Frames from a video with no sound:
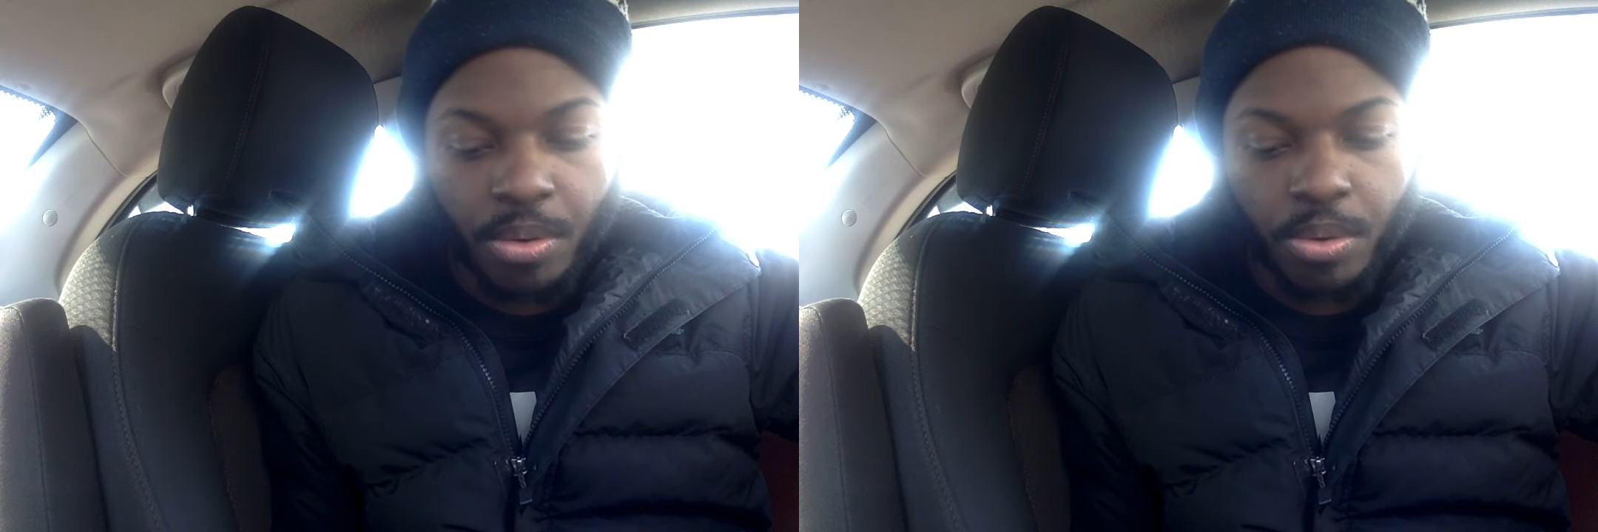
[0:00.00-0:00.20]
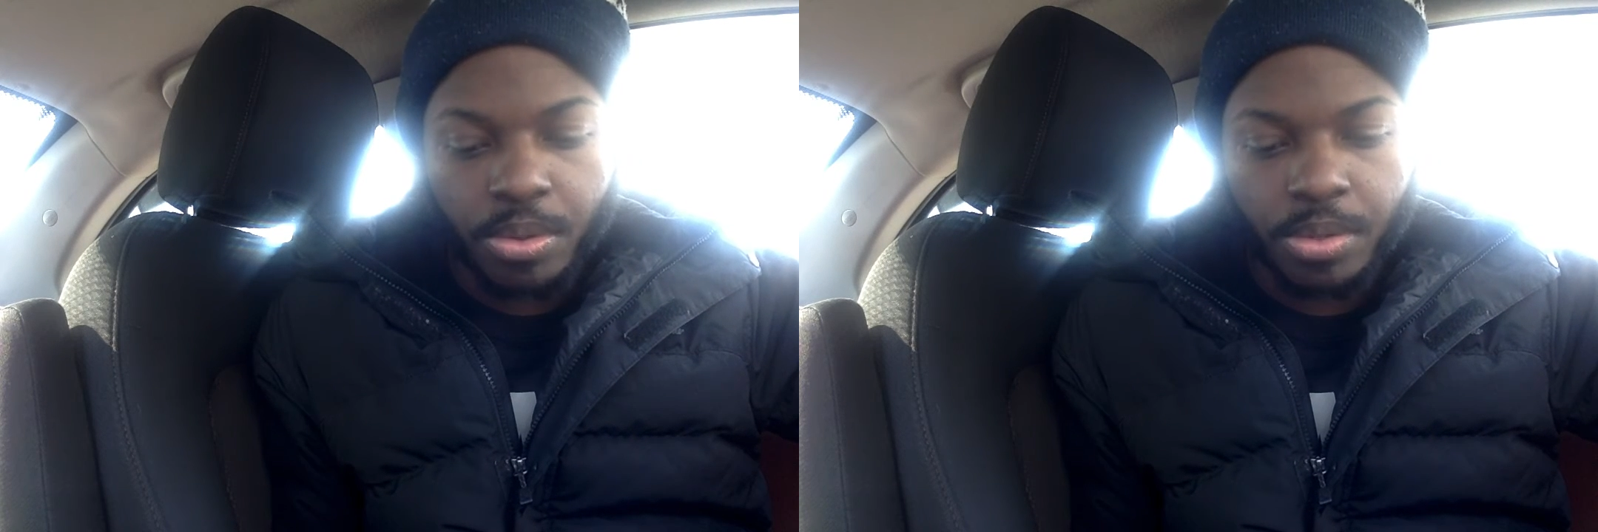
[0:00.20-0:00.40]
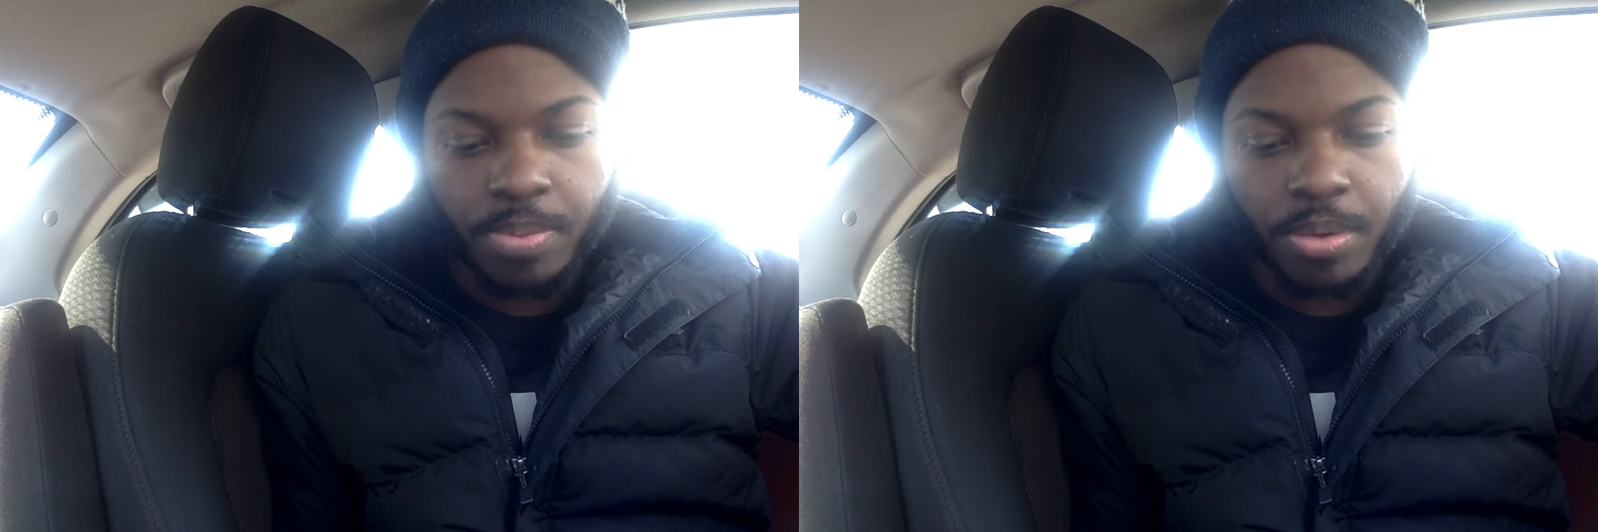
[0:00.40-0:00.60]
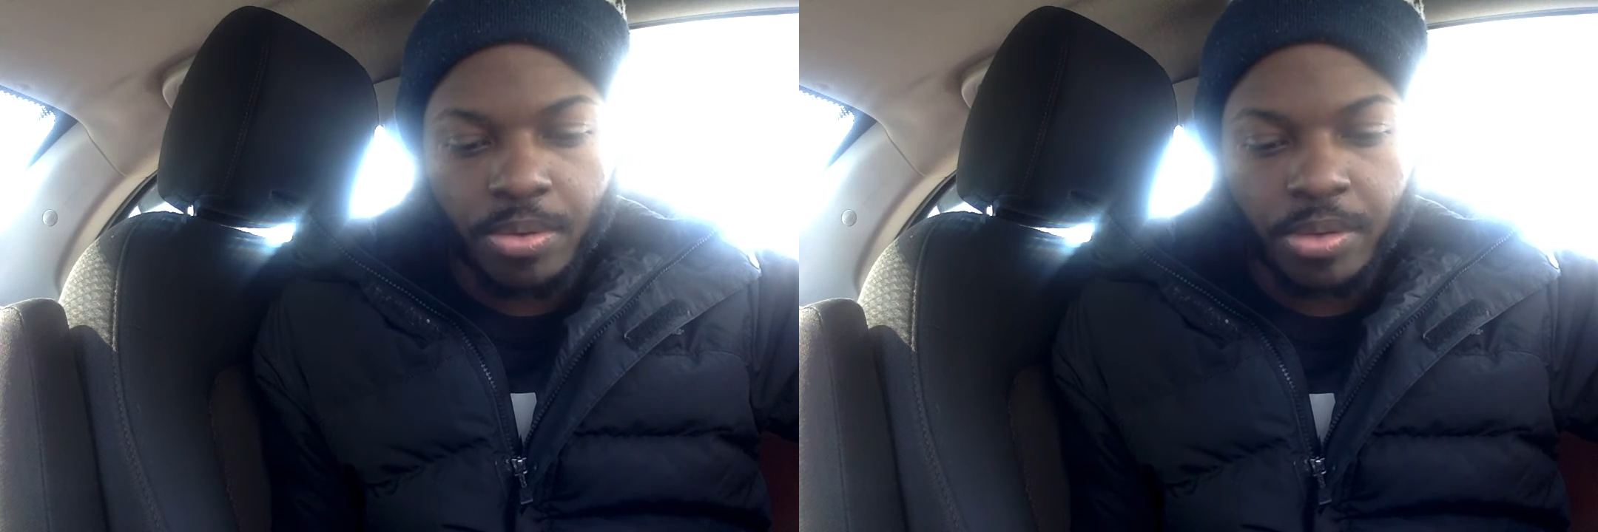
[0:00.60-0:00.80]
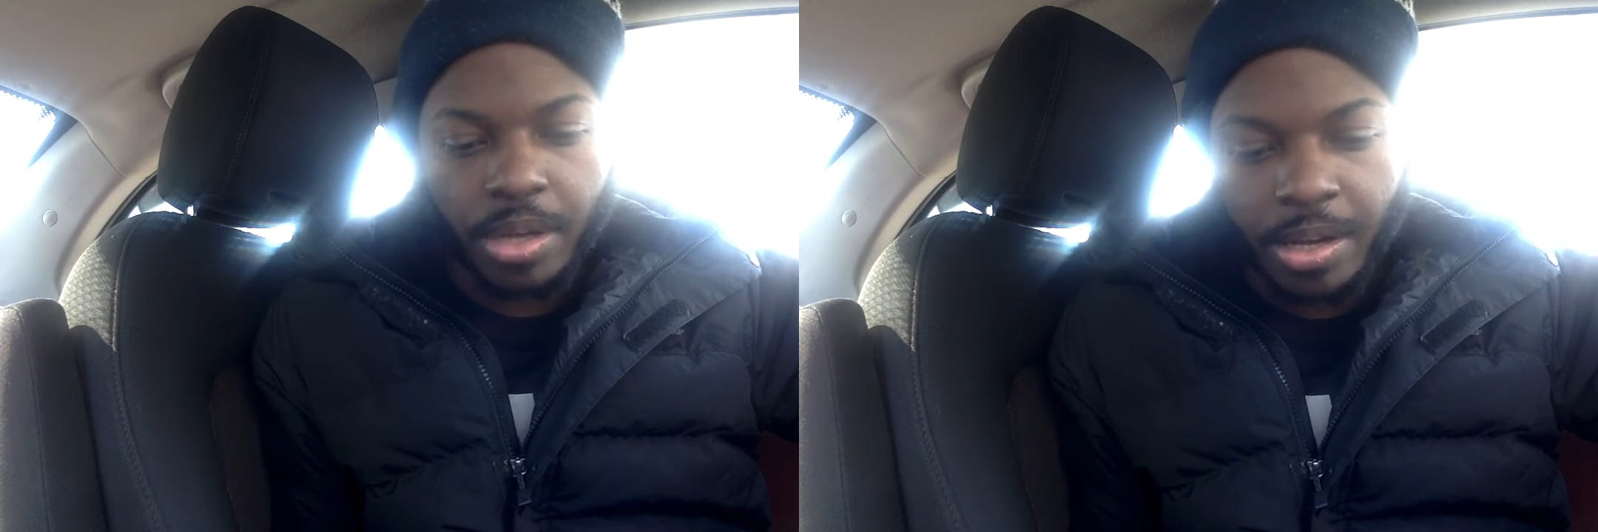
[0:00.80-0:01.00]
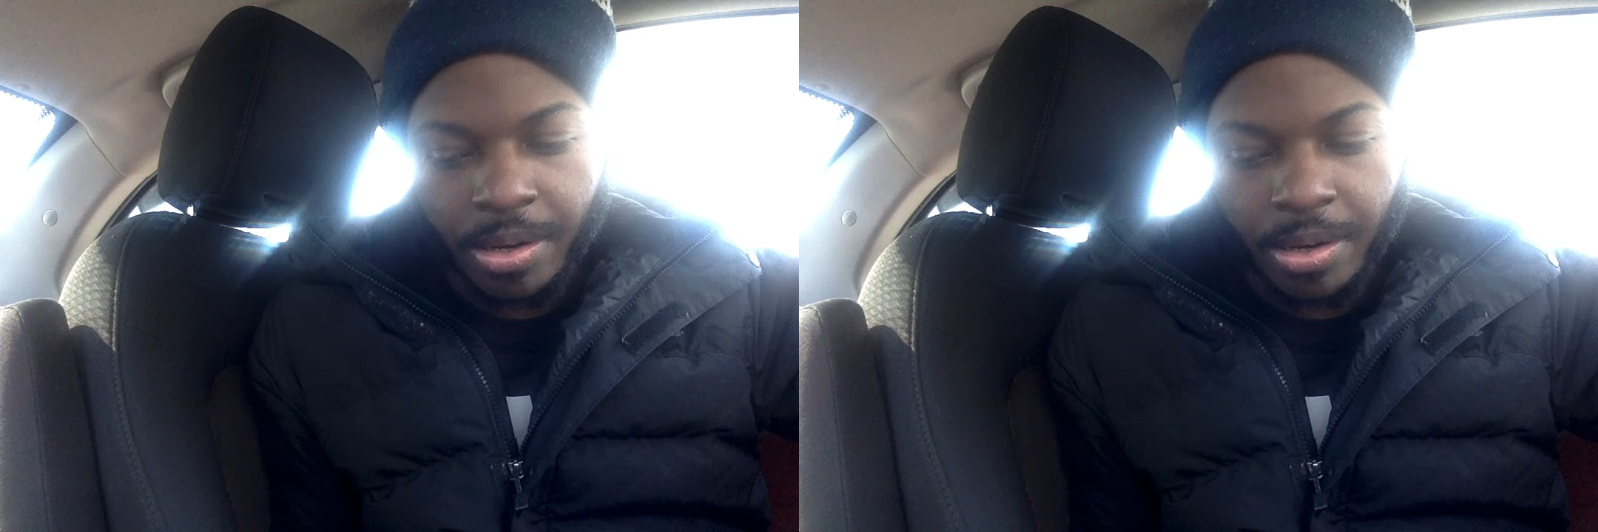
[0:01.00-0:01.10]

what was supposed to